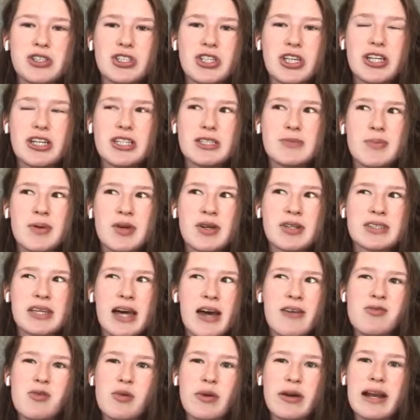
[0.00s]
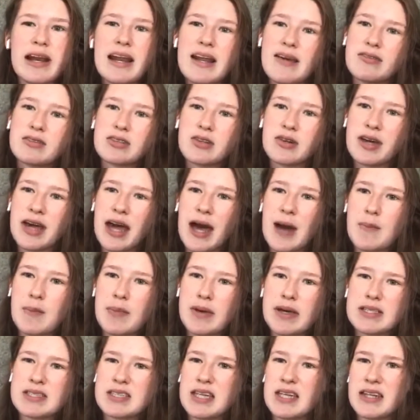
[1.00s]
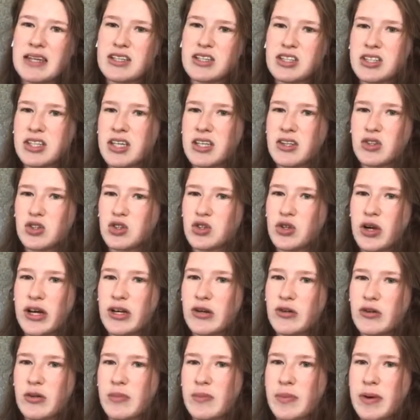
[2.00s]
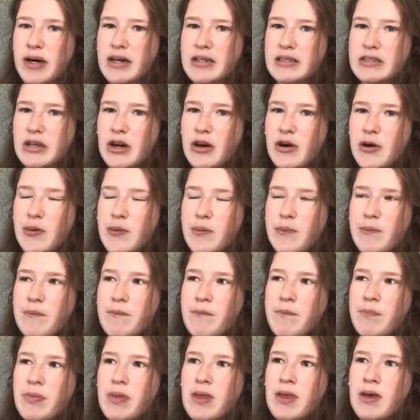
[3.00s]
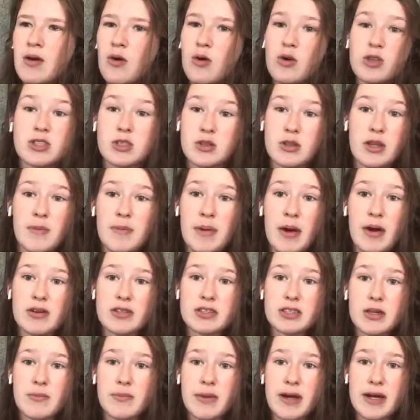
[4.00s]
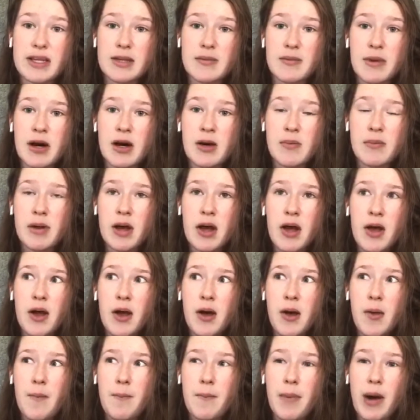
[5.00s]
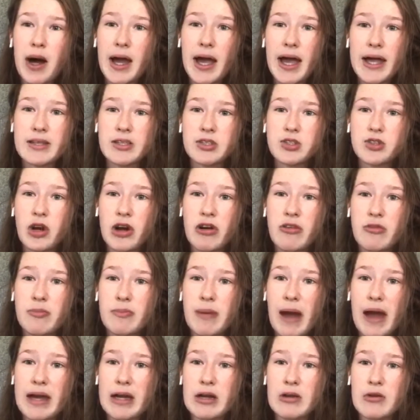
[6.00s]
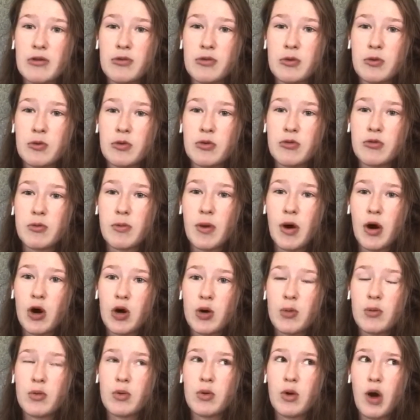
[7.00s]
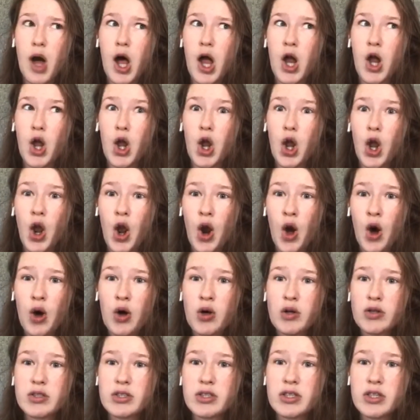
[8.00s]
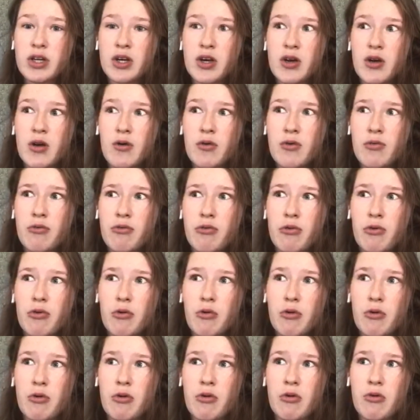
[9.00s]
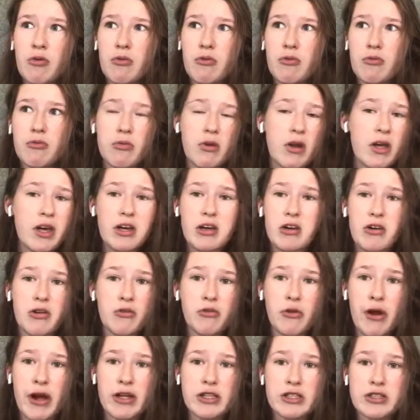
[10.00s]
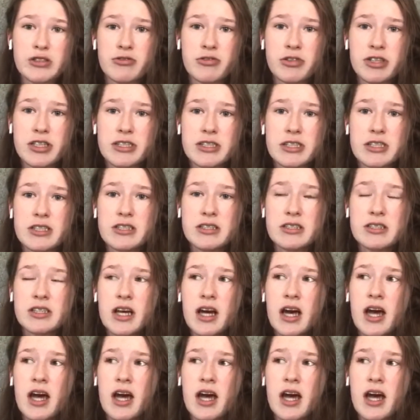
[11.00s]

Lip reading: years because everyone lives on campus and they just get the train or the bus home, or so their parents can pick them up. But I had to drive back and forth from home a lot for, like, a range of reasons.